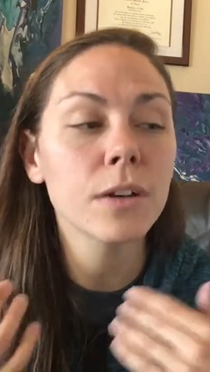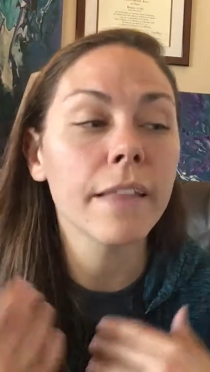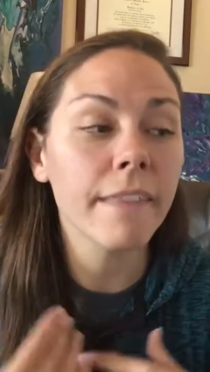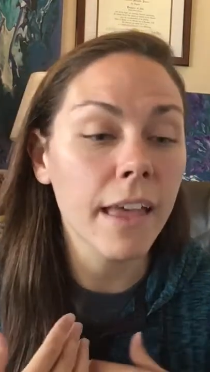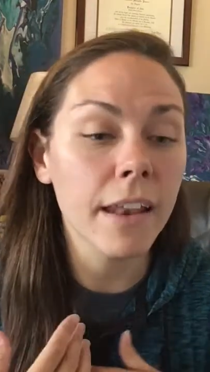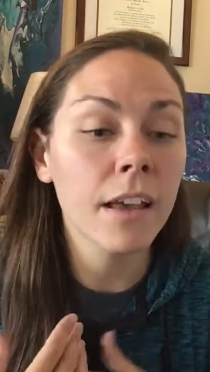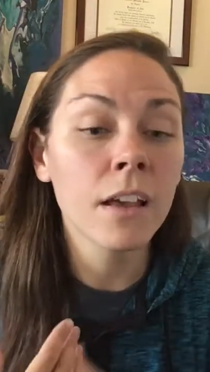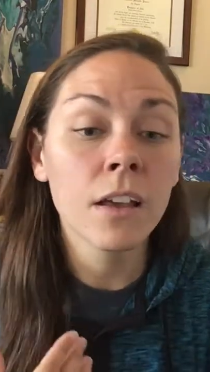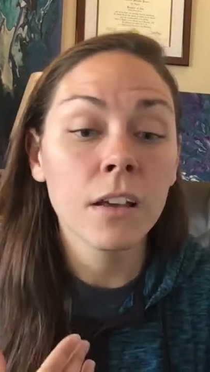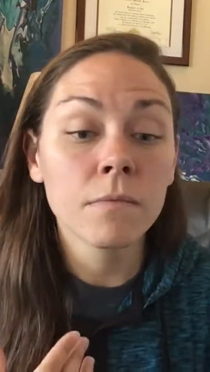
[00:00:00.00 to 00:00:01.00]
And then
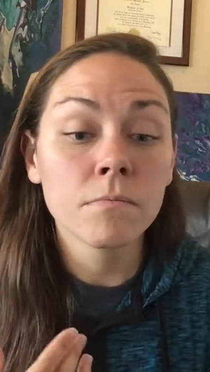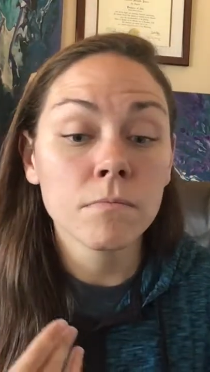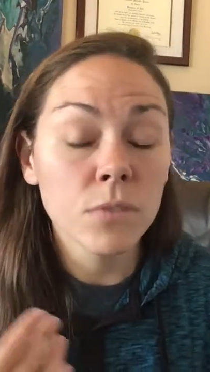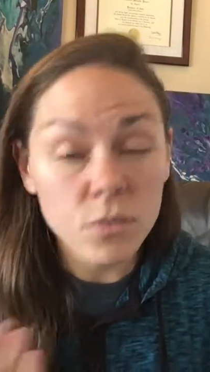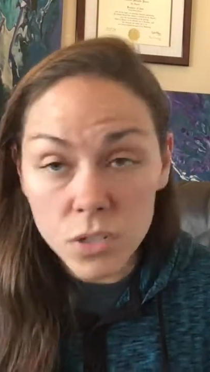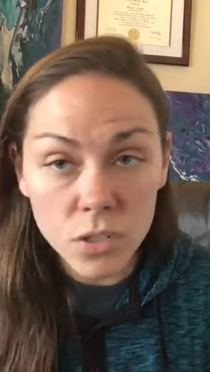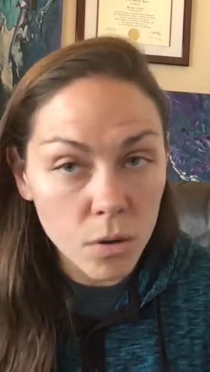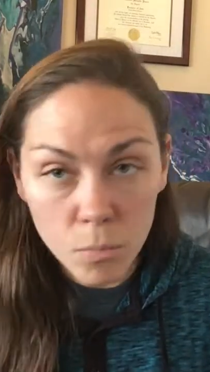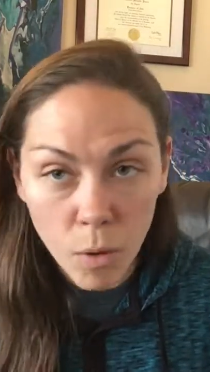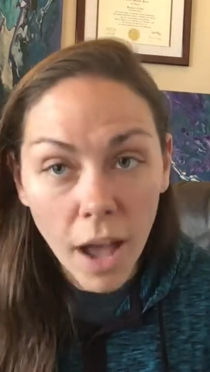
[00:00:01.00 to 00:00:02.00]
you just show
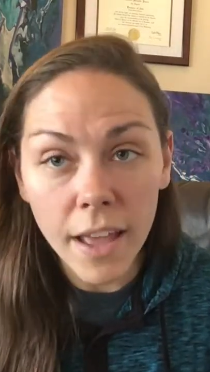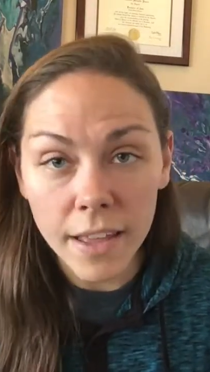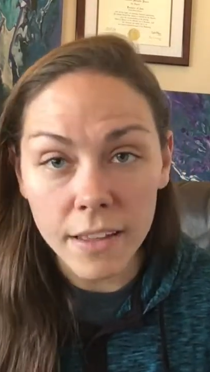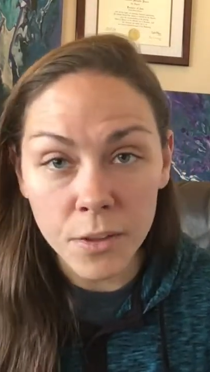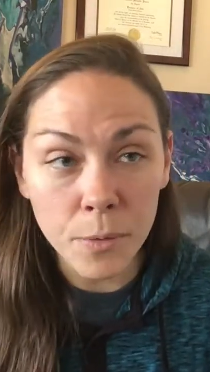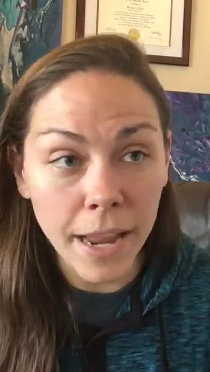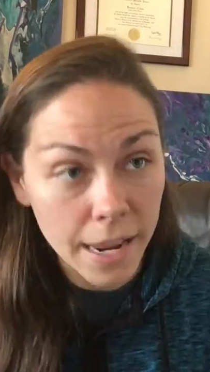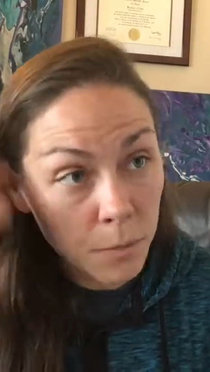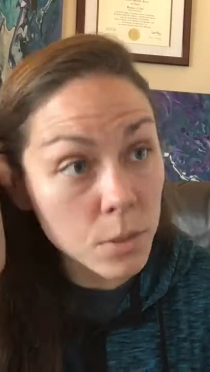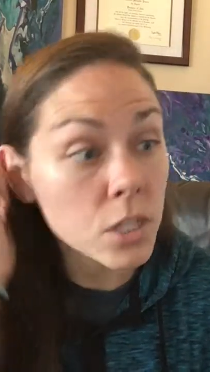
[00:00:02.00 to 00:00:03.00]
them why you
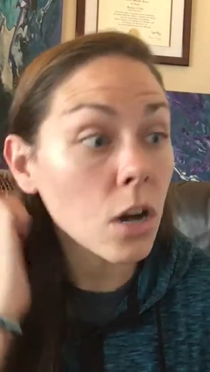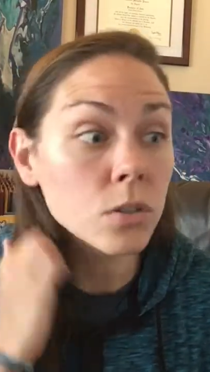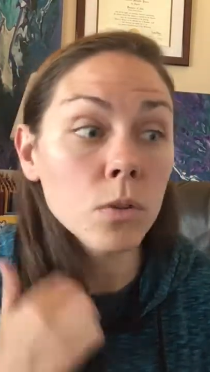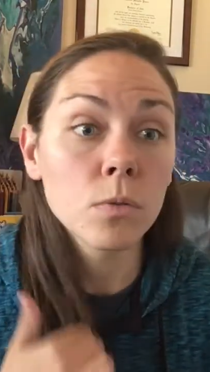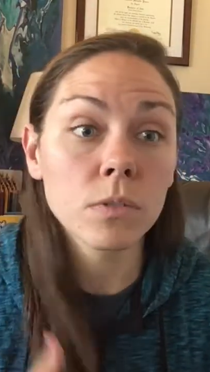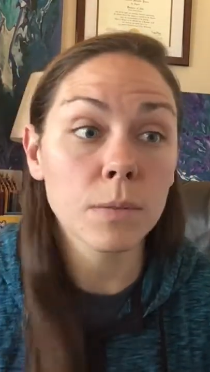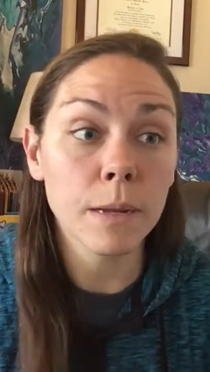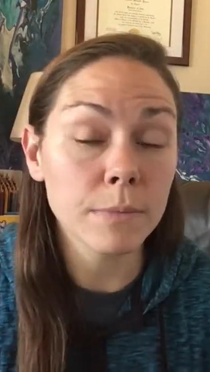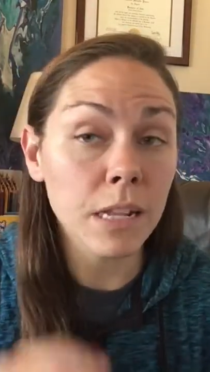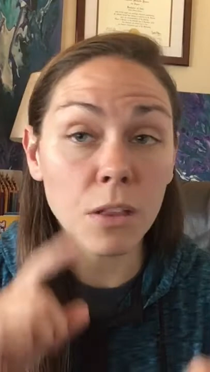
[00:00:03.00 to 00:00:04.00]
can, which also
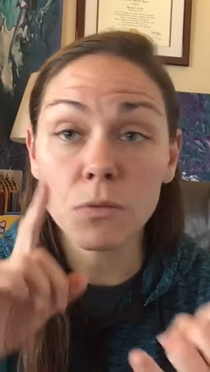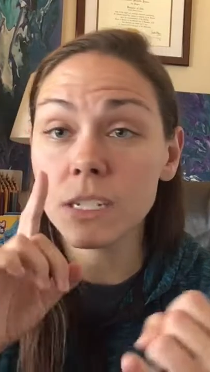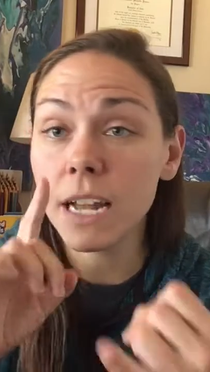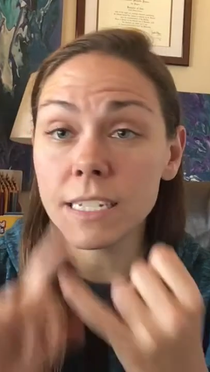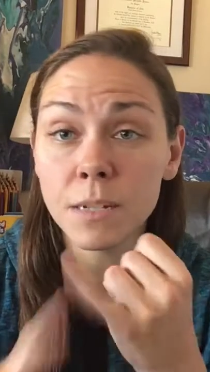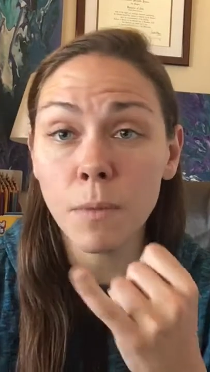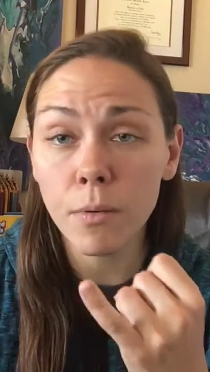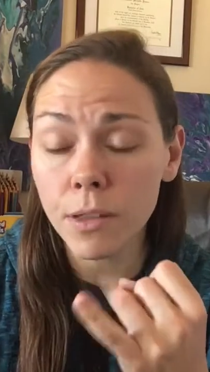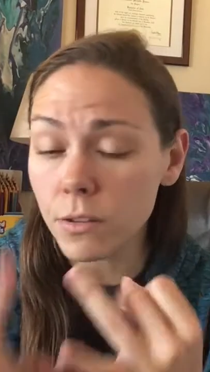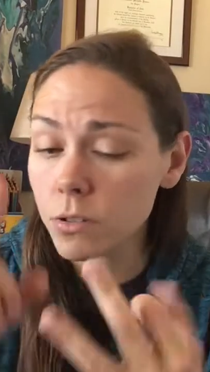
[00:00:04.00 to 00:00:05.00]
sometimes includes
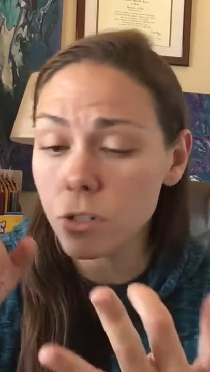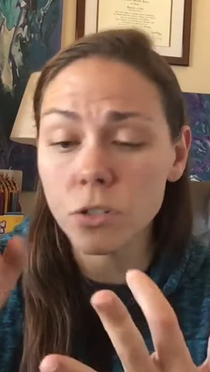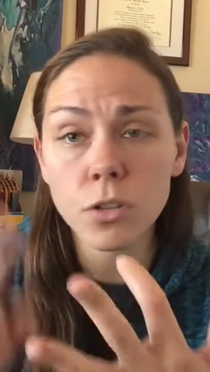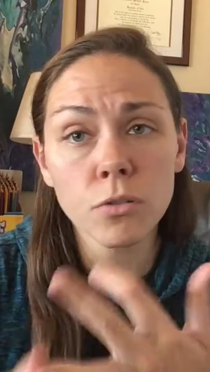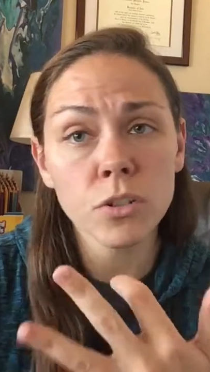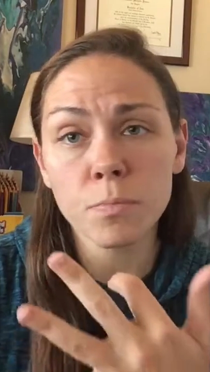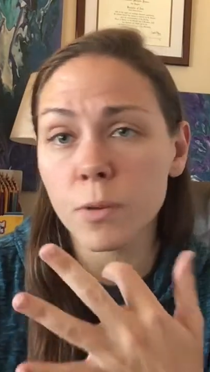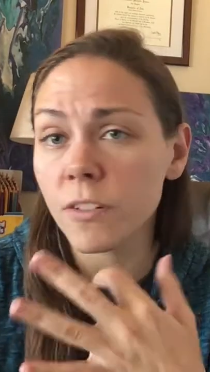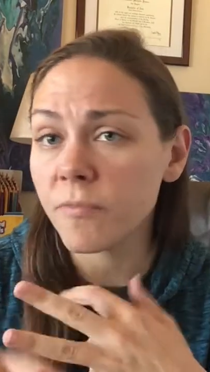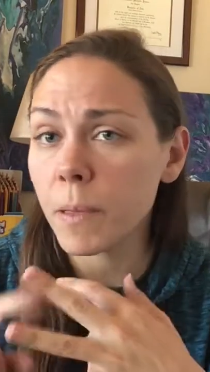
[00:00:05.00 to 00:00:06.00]
testimonials or social
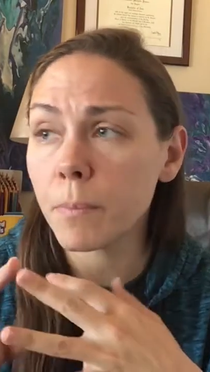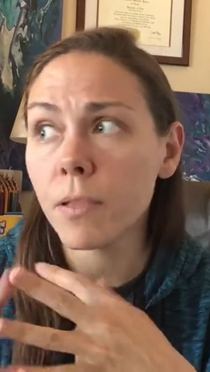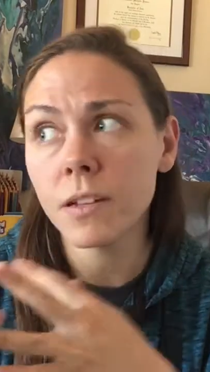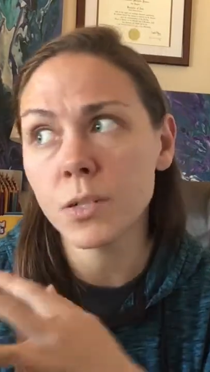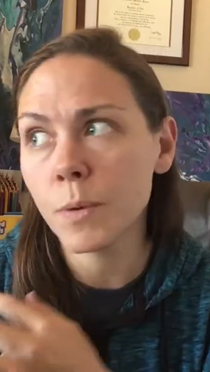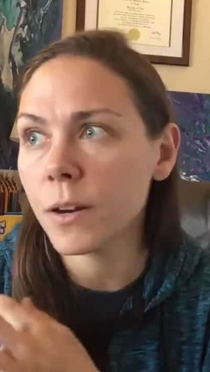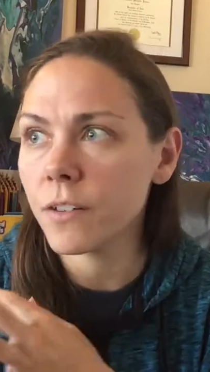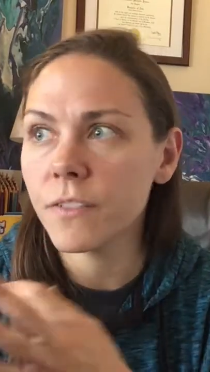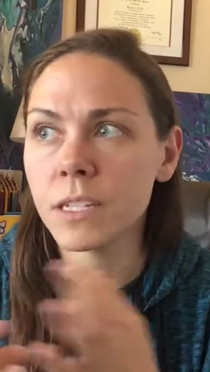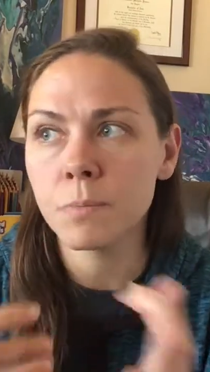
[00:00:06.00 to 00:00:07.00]
proof. People on Twitter
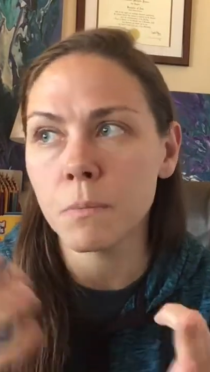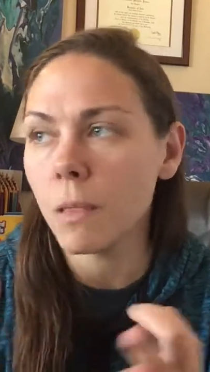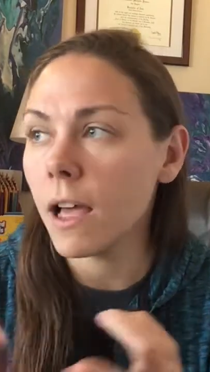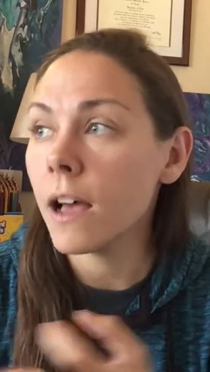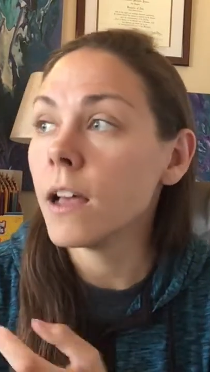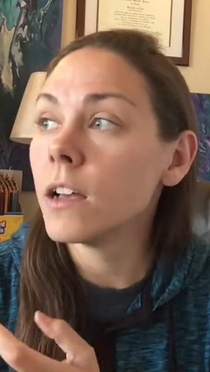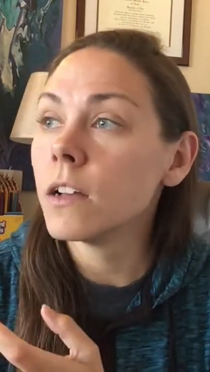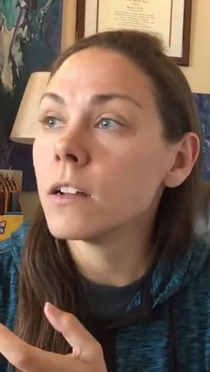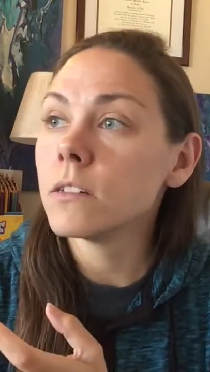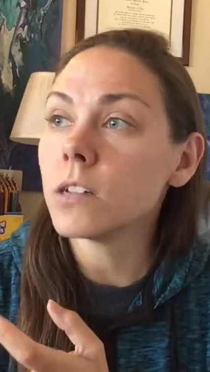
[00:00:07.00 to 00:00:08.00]
or Facebook, blah,
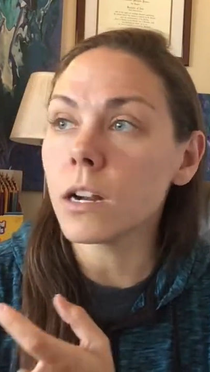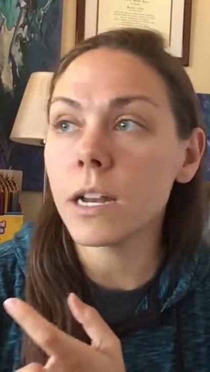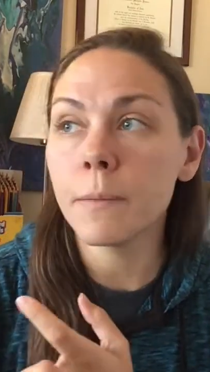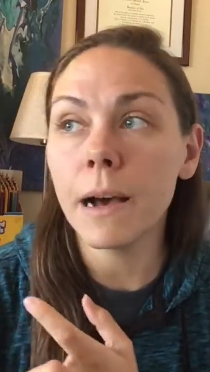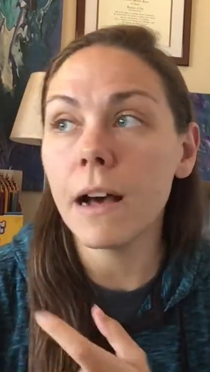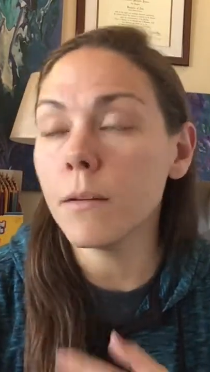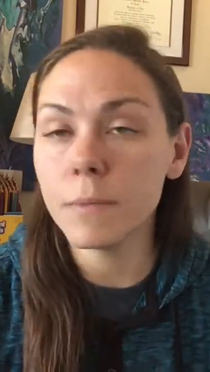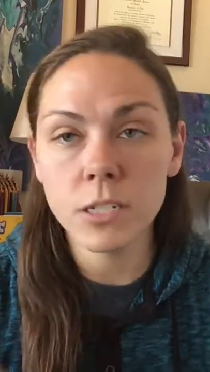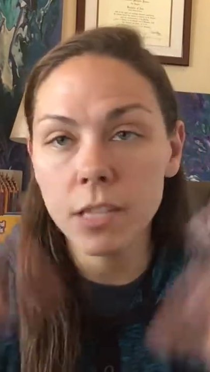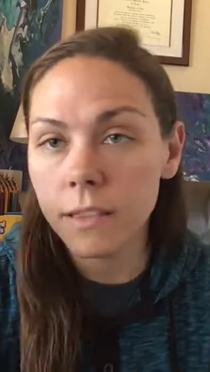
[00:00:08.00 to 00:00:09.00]
talking about how
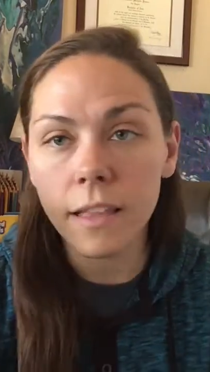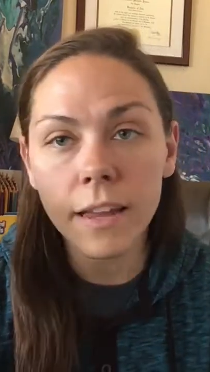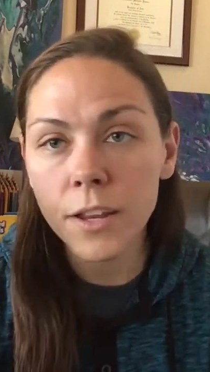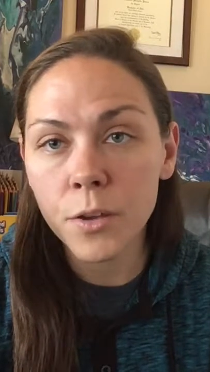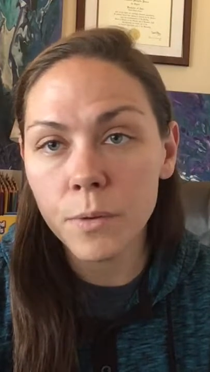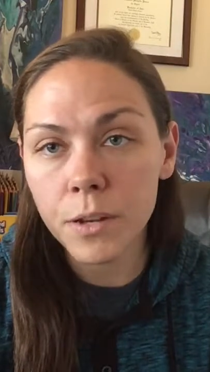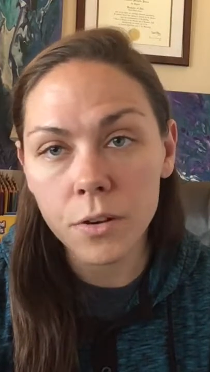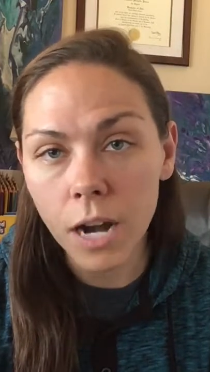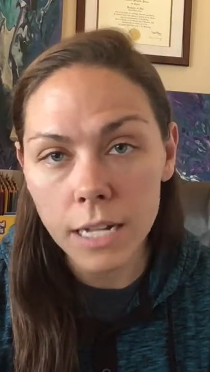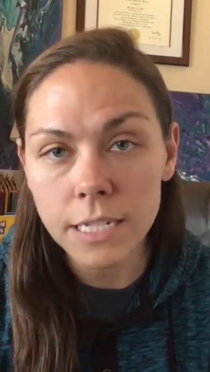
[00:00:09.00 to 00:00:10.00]
much they like you and your
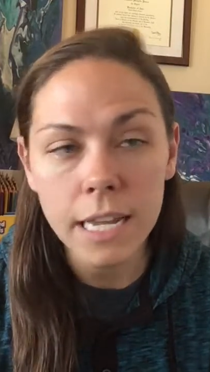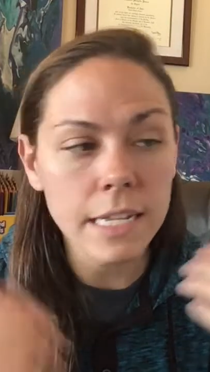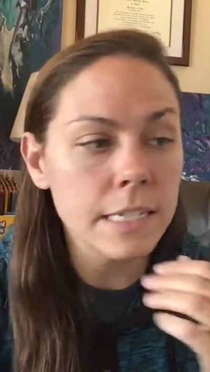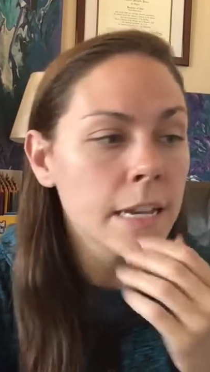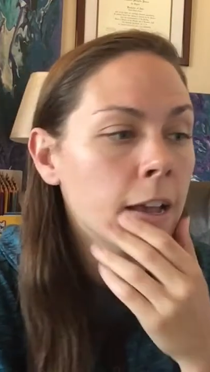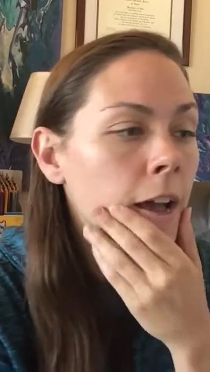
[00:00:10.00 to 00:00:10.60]
content.